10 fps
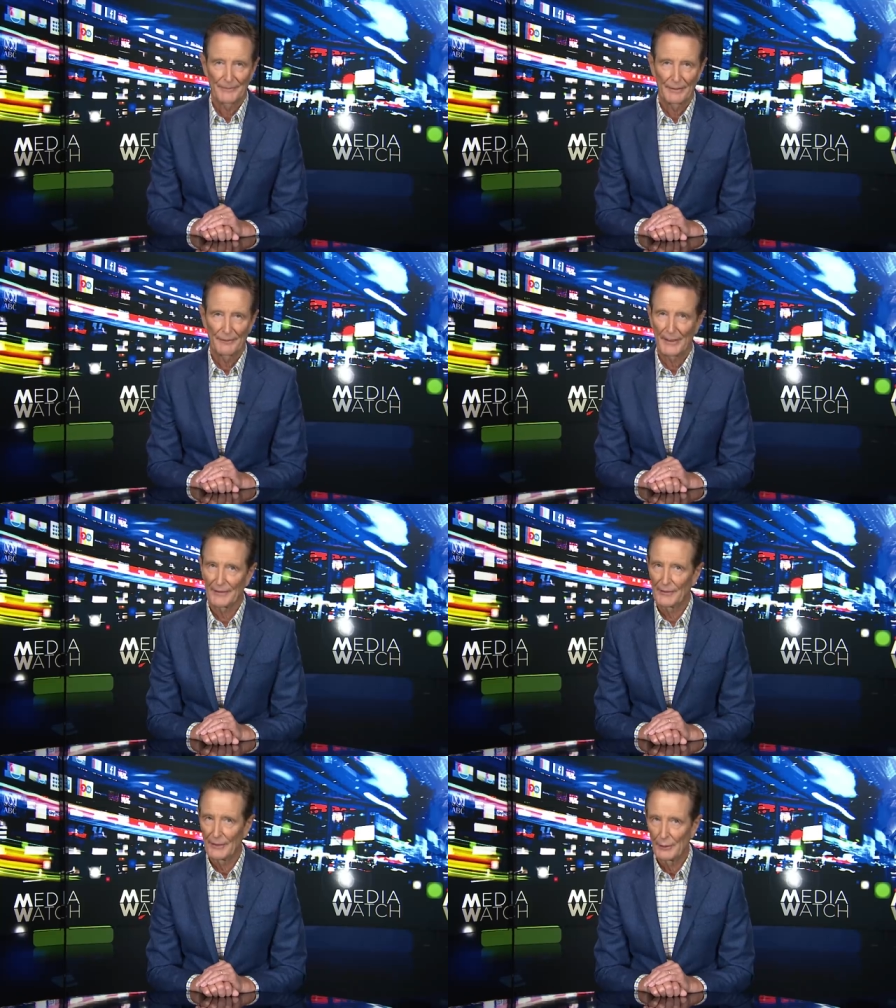In fact,
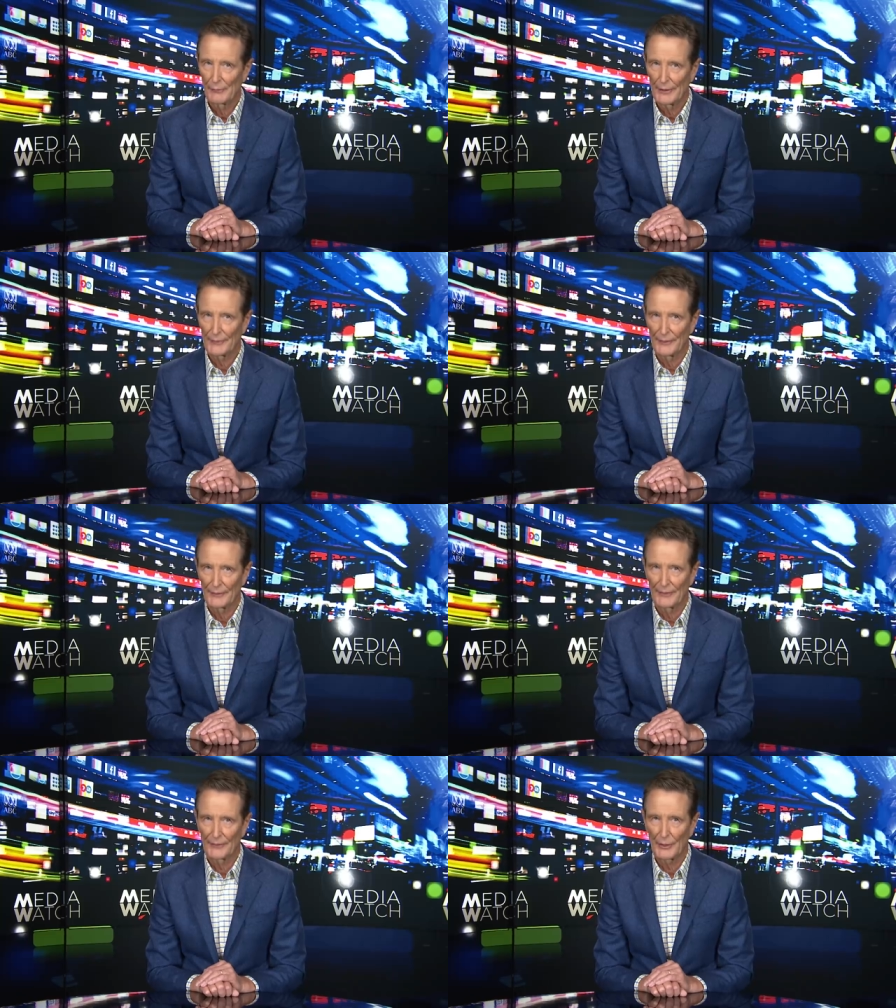Sydney
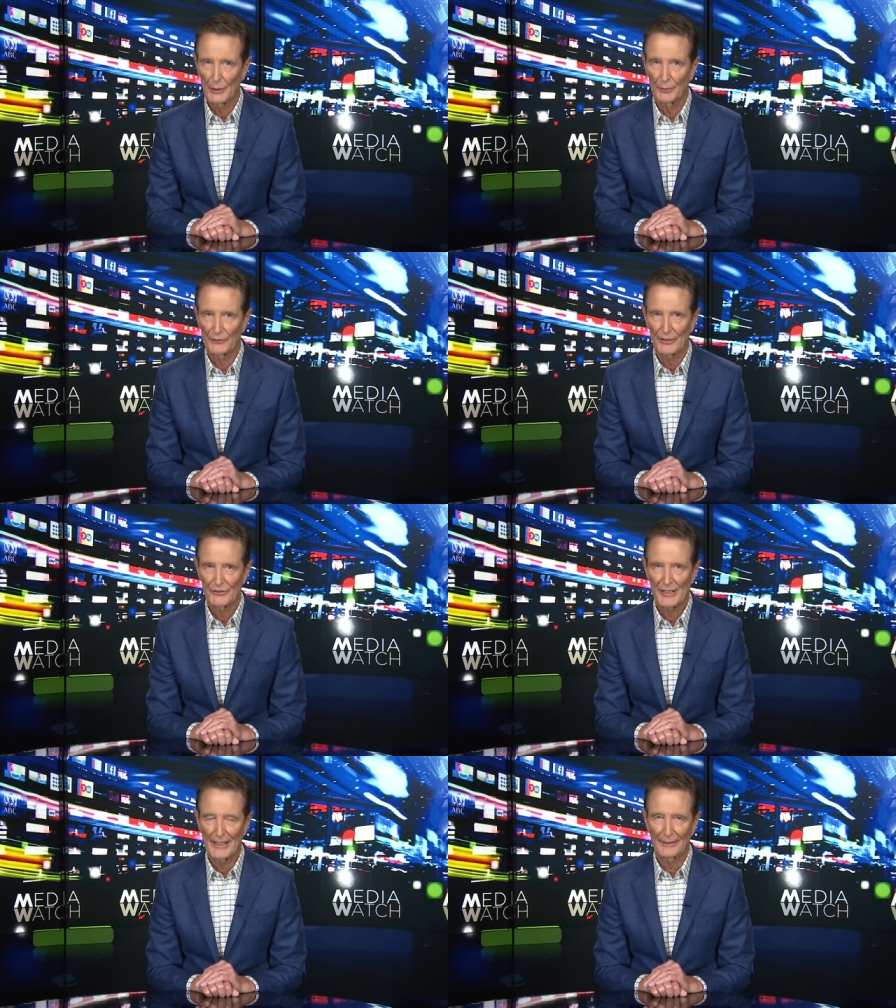University's distinguished
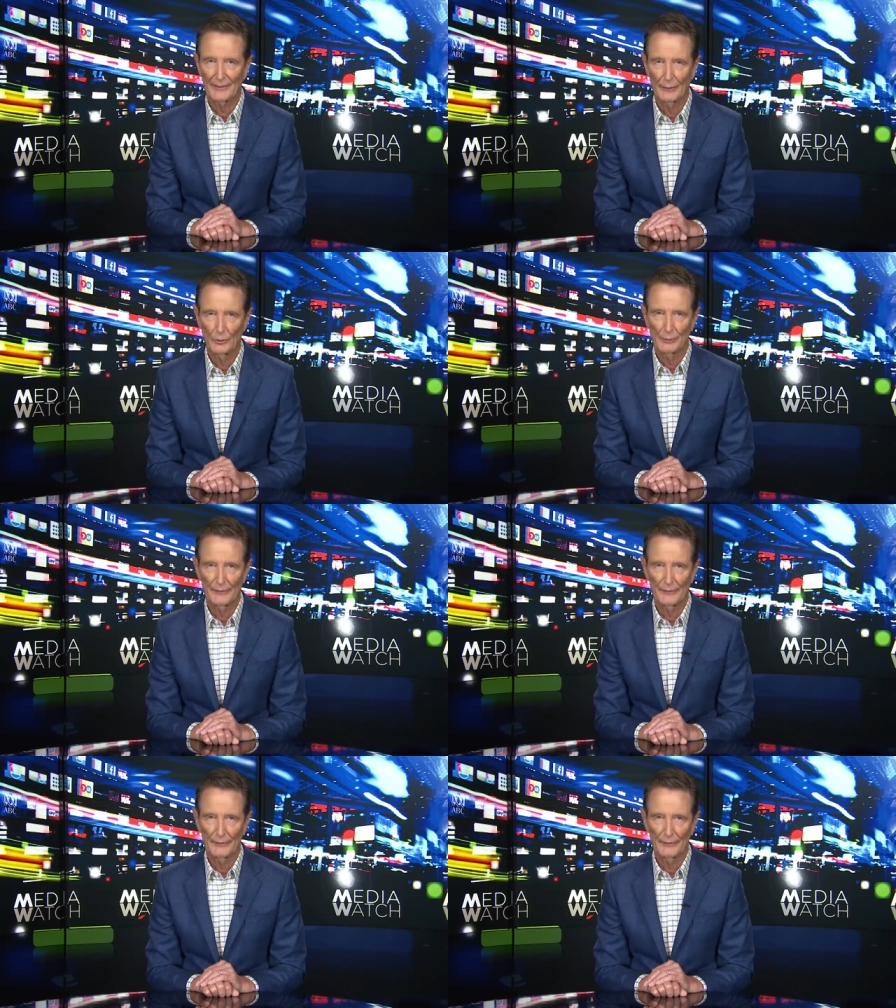Challis law